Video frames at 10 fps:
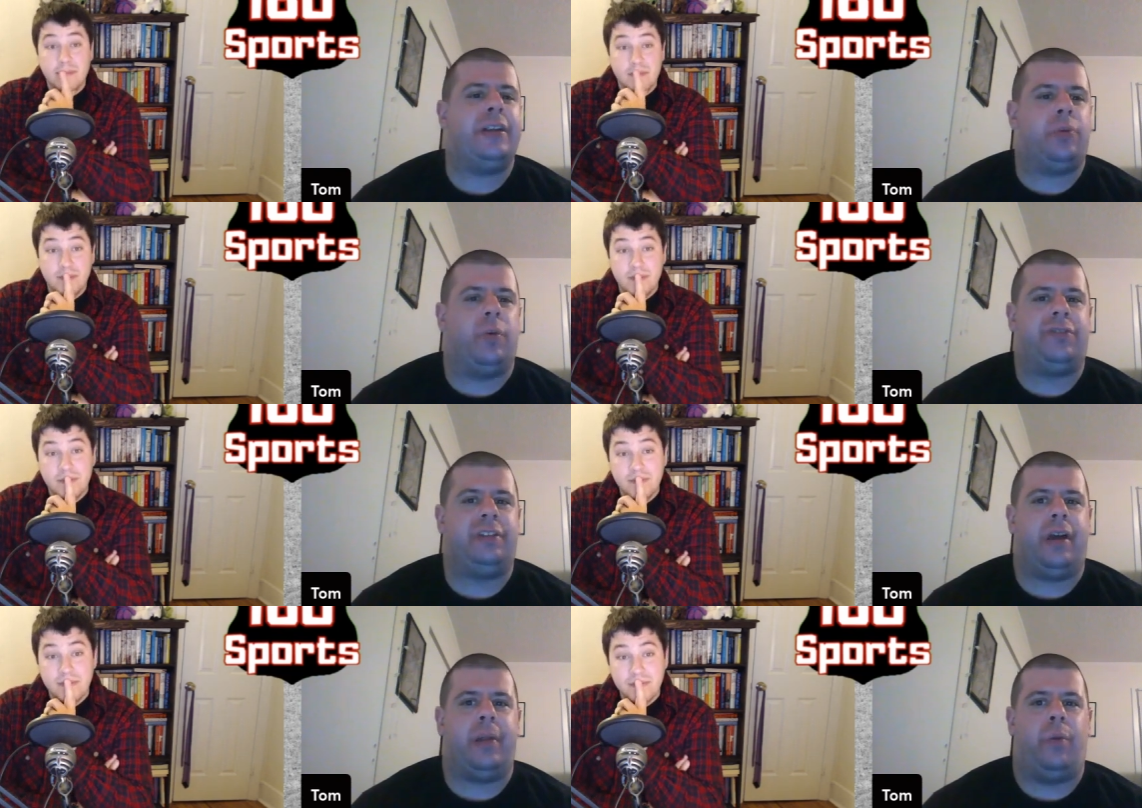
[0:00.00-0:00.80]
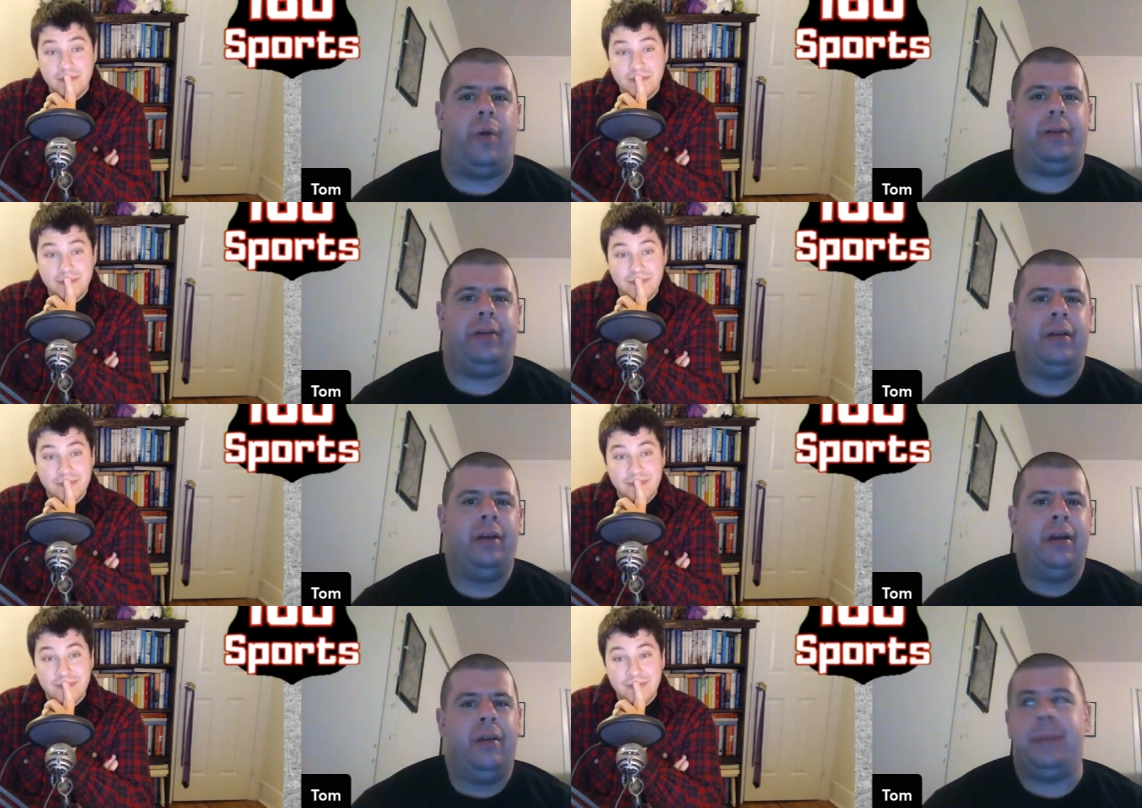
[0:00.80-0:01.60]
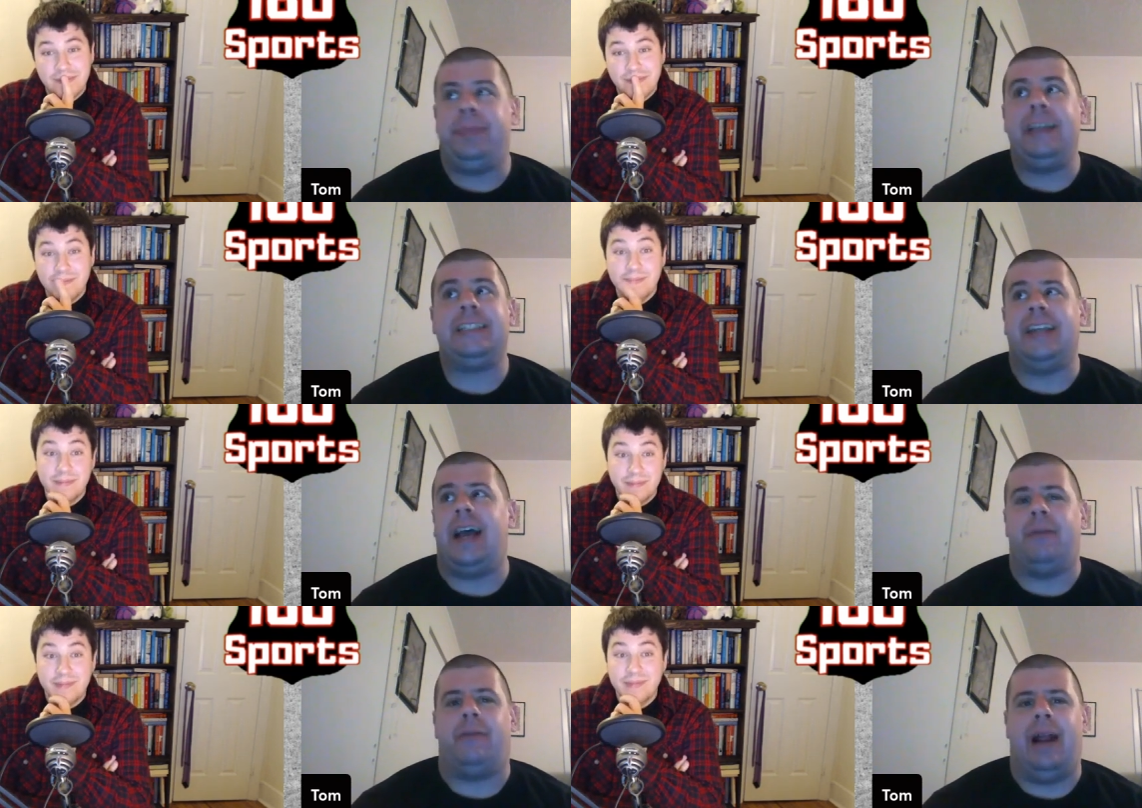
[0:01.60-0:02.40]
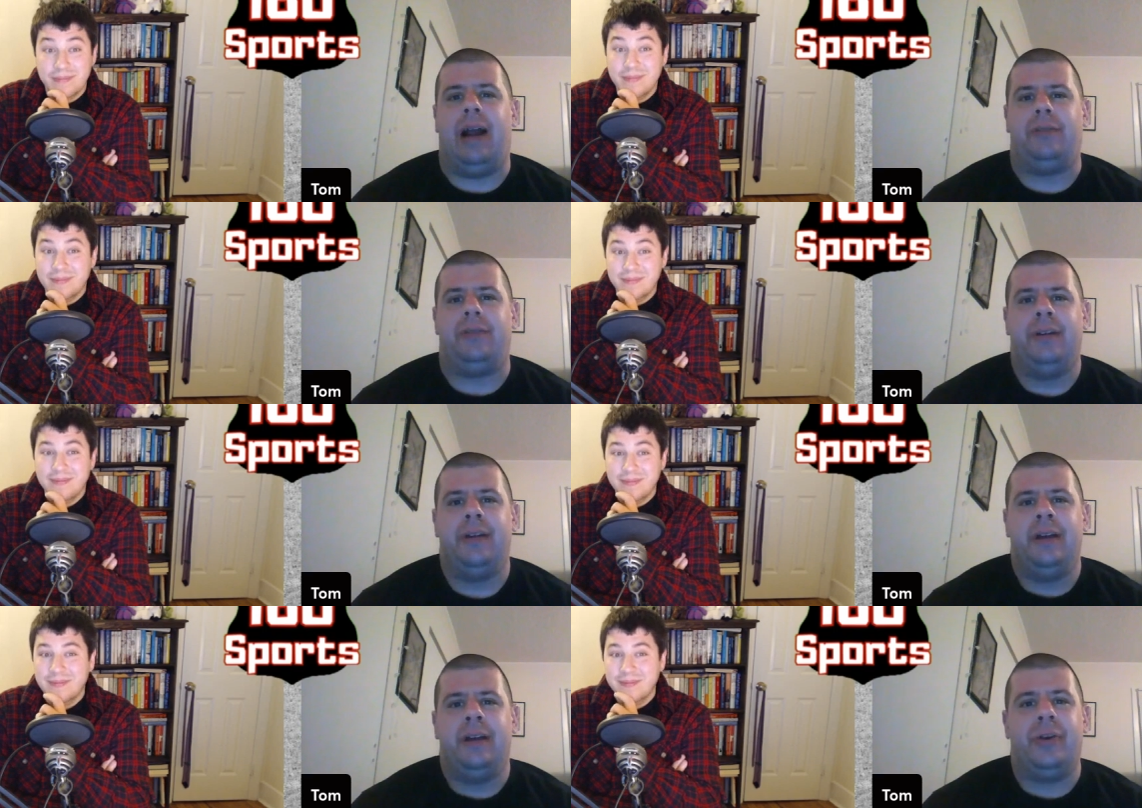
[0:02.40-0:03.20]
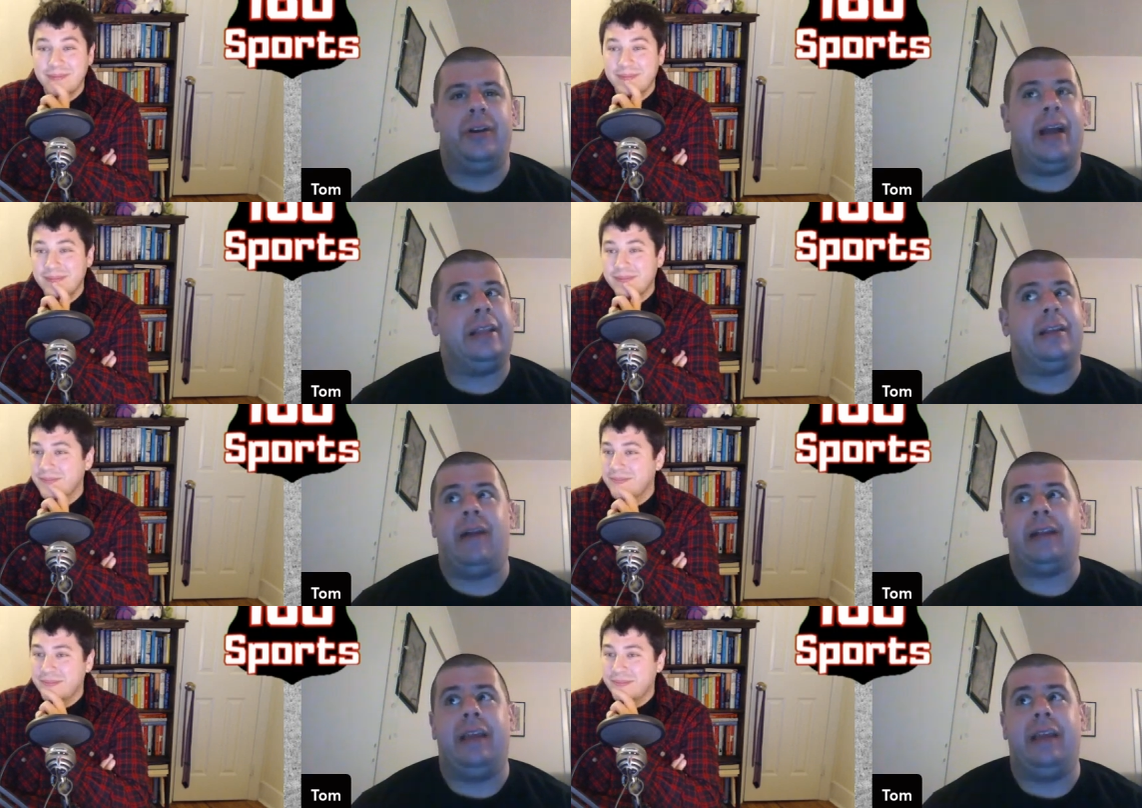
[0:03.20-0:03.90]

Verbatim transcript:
Speaker 1: towards the other one. But this time around, they're not directly